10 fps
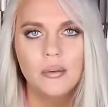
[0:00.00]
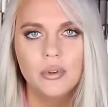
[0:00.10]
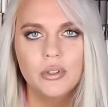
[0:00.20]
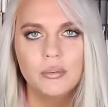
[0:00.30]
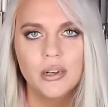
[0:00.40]
I
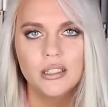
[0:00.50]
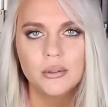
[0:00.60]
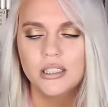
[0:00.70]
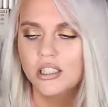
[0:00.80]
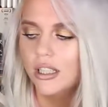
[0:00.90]
put my
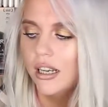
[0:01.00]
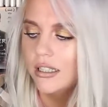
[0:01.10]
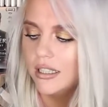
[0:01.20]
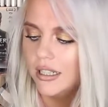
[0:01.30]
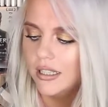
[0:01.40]
Switch
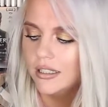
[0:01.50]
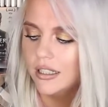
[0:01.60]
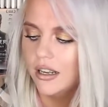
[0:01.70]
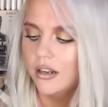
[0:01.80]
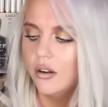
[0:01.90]
Lite
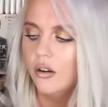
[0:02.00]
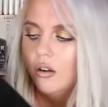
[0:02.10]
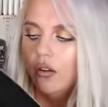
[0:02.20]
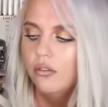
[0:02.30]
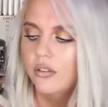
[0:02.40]
inside
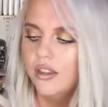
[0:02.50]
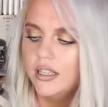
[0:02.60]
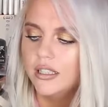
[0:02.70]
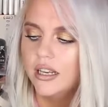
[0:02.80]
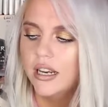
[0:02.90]
of
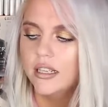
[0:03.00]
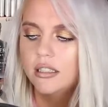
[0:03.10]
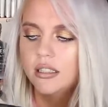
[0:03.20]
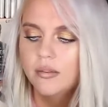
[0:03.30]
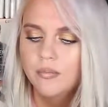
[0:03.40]
this case.